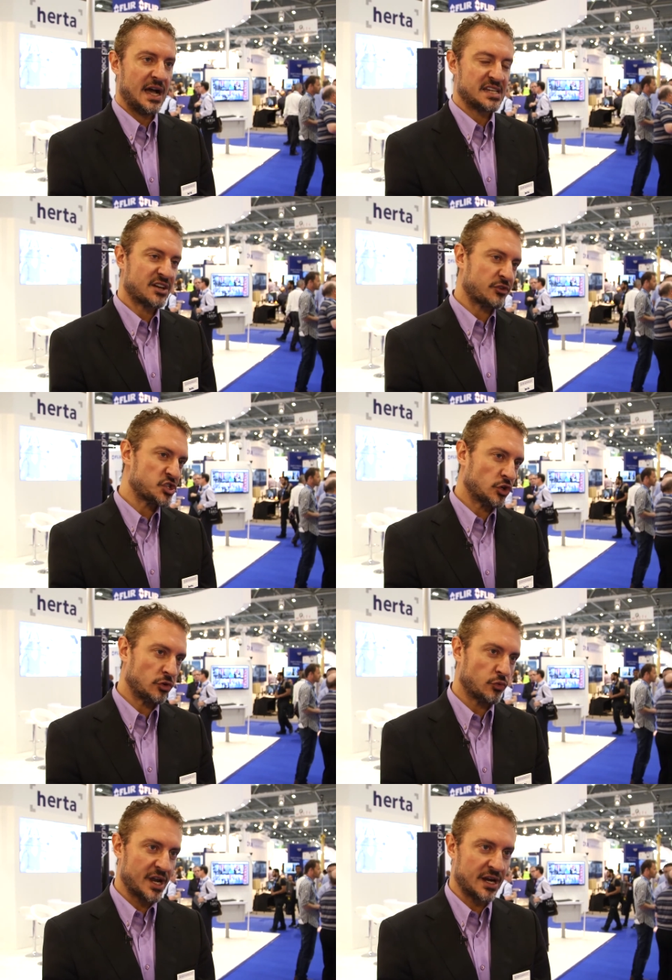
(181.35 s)
As a
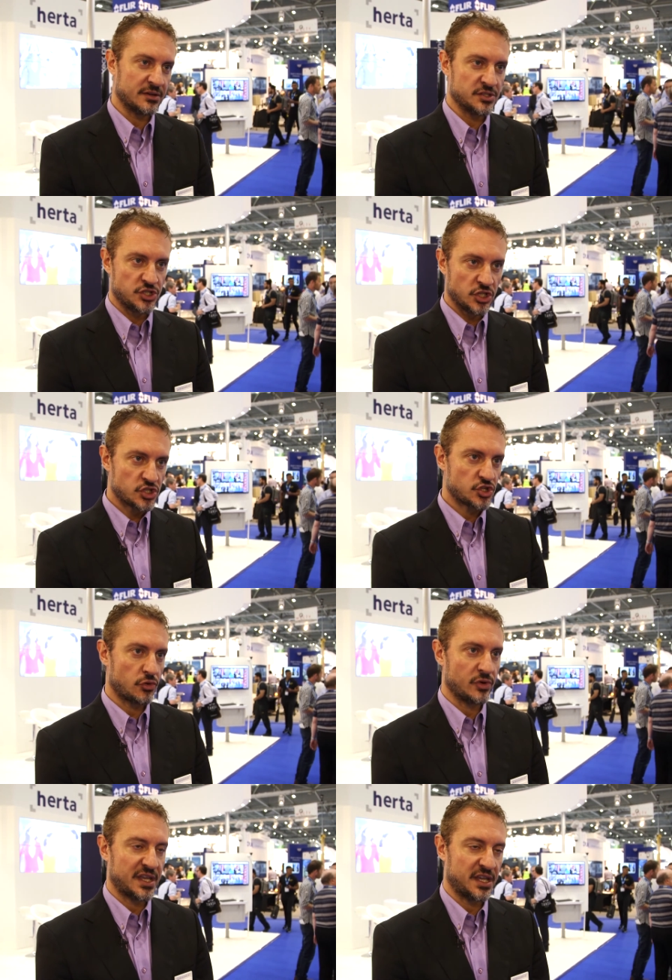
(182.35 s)
result, we are just
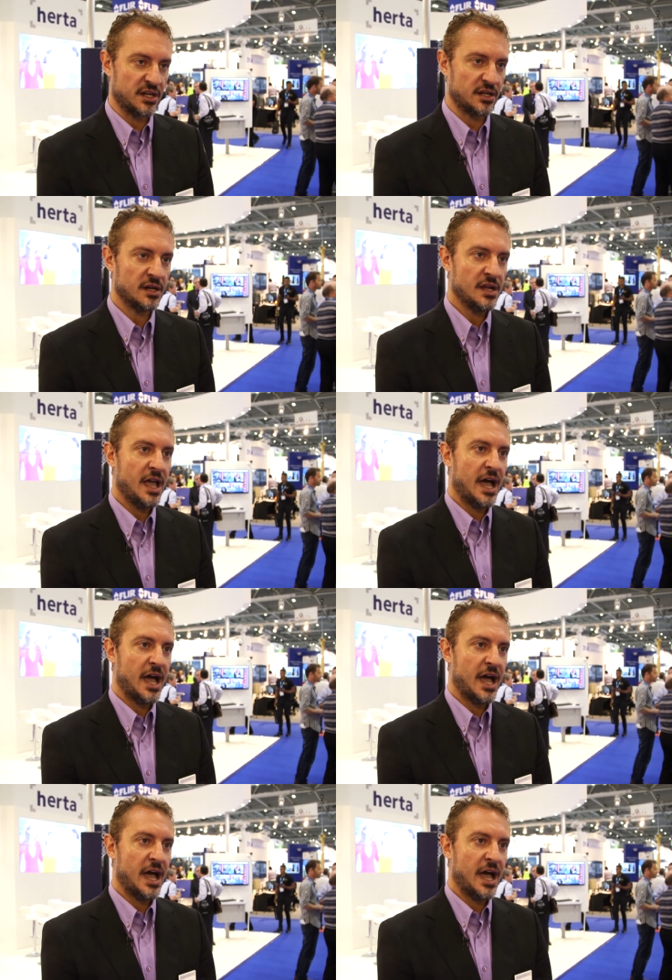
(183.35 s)
showing here